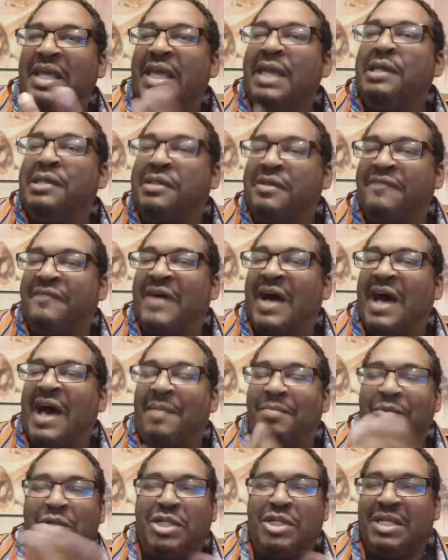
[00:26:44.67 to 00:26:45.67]
he
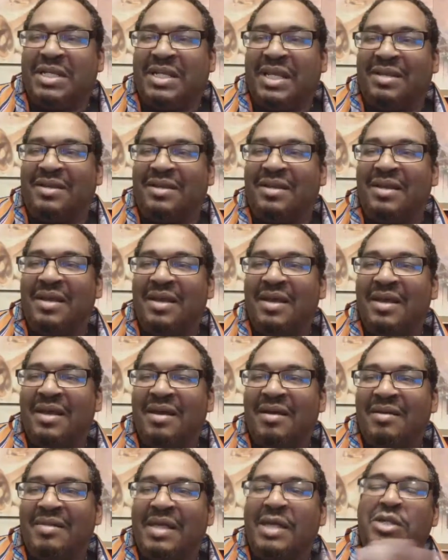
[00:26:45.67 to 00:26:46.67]
survive, but she didn't?
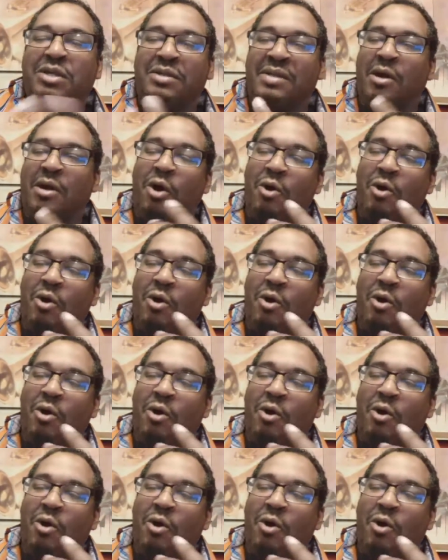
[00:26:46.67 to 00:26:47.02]
Like she's like,